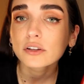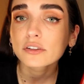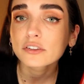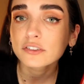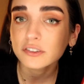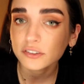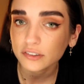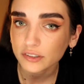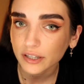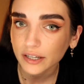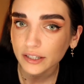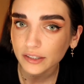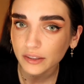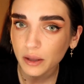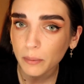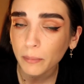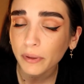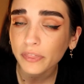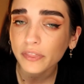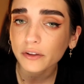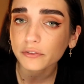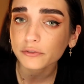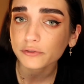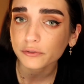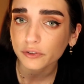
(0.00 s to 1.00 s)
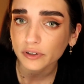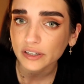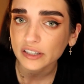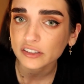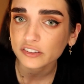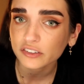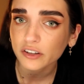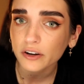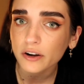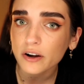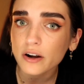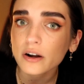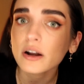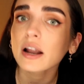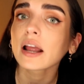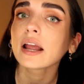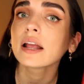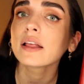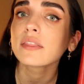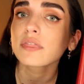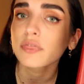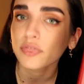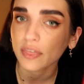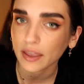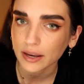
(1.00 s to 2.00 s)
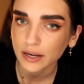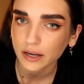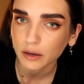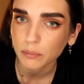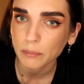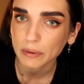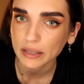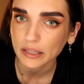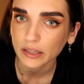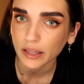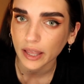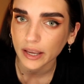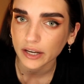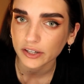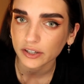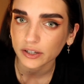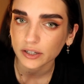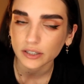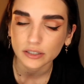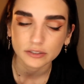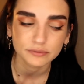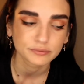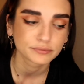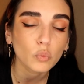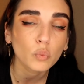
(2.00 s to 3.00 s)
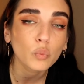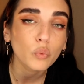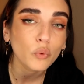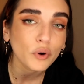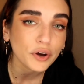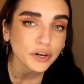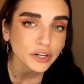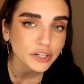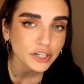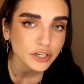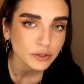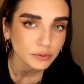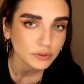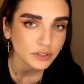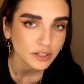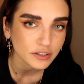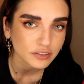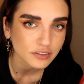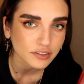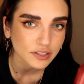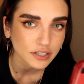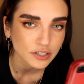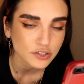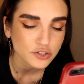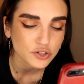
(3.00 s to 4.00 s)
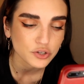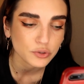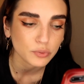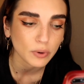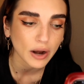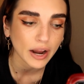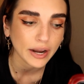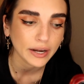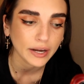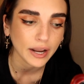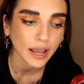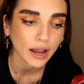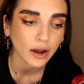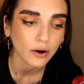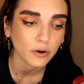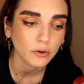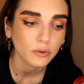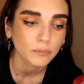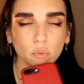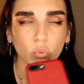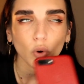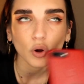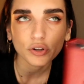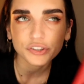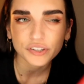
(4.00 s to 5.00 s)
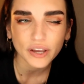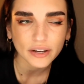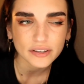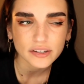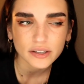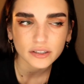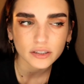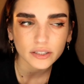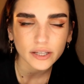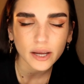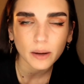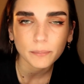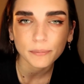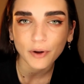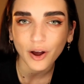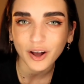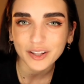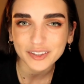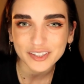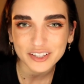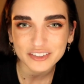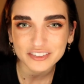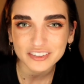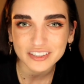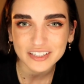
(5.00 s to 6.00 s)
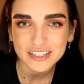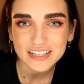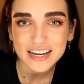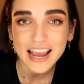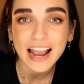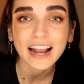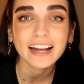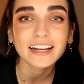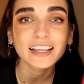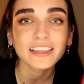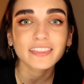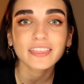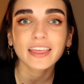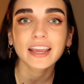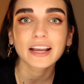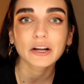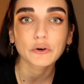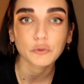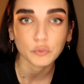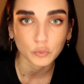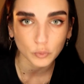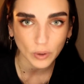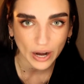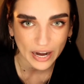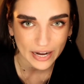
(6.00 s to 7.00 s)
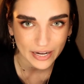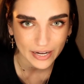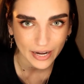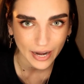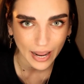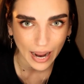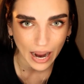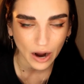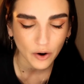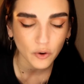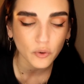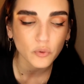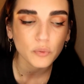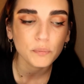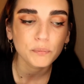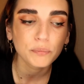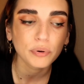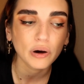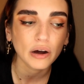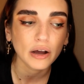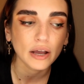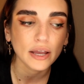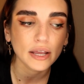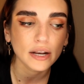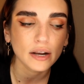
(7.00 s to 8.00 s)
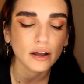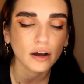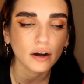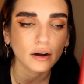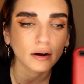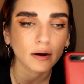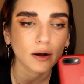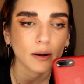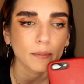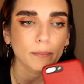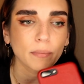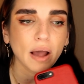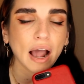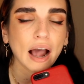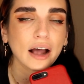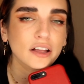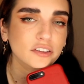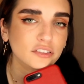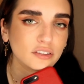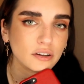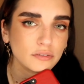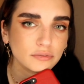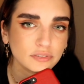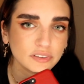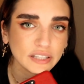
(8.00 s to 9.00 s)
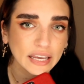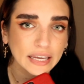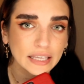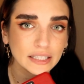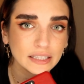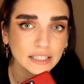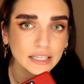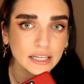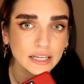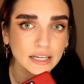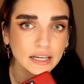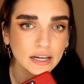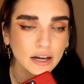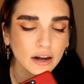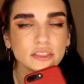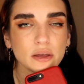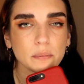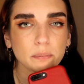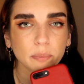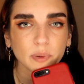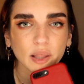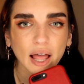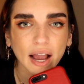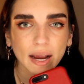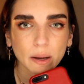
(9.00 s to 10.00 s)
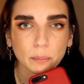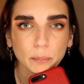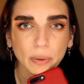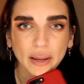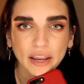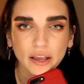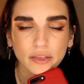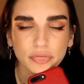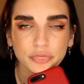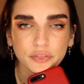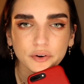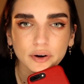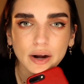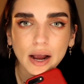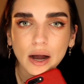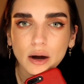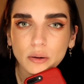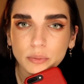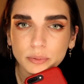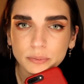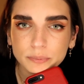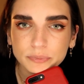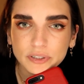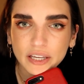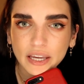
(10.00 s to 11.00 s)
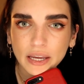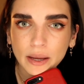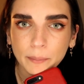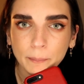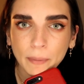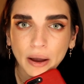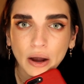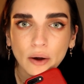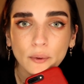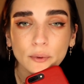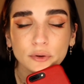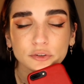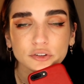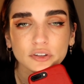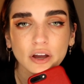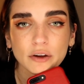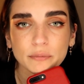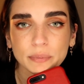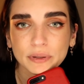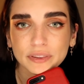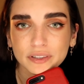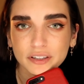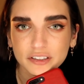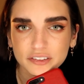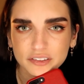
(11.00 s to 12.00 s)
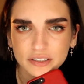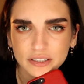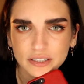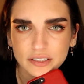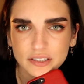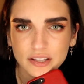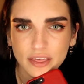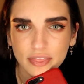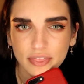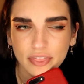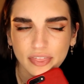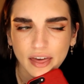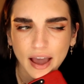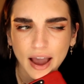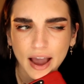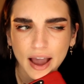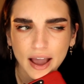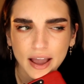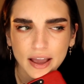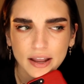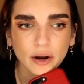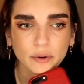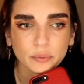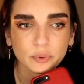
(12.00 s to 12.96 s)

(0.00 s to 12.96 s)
Stick them in the freezer and thank me later. What are you listening to right now? Well, technically I'm not listening to anything right now, but as of lately, the Black Panther album came out, so I've been listening to that.